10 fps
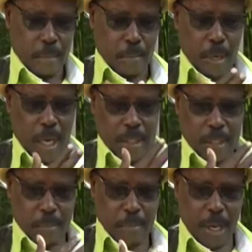but
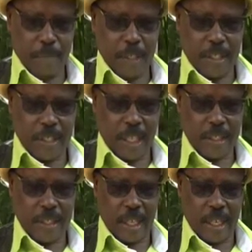private
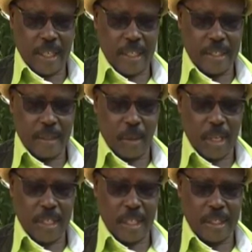sector is the
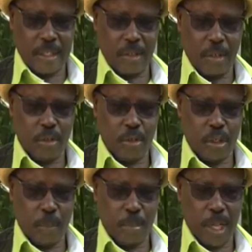one that is going to
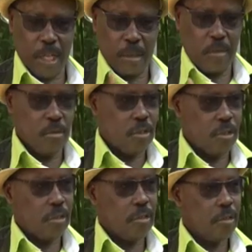supply goods.